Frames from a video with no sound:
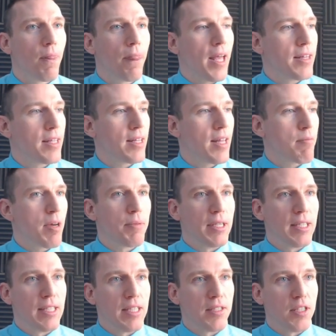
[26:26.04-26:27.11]
I think that might be
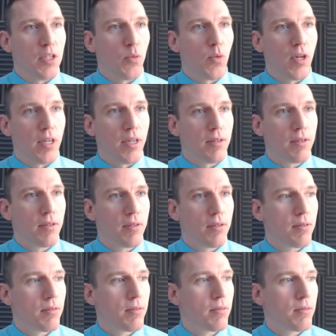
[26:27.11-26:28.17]
DC one,
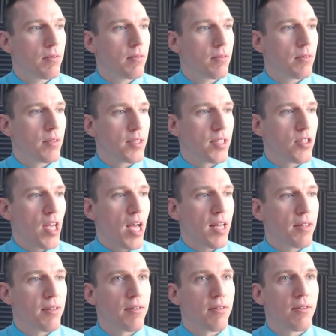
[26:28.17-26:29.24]
because it's not.
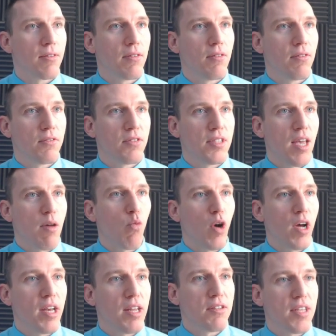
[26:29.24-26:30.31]
Sem
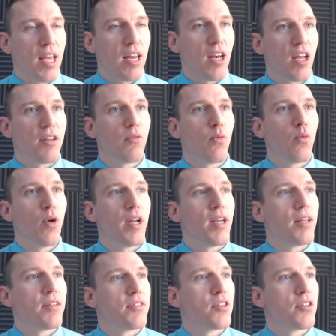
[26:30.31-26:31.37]
one is dot. Now